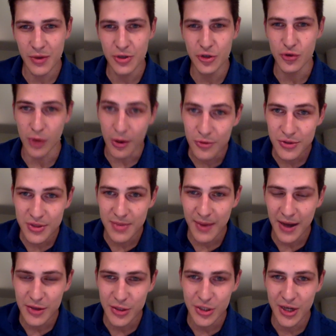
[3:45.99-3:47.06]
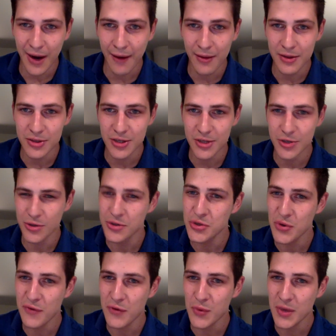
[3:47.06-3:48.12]
drone smashing challenge I showed you
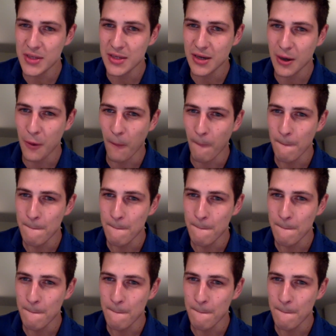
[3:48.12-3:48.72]
a few weeks ago?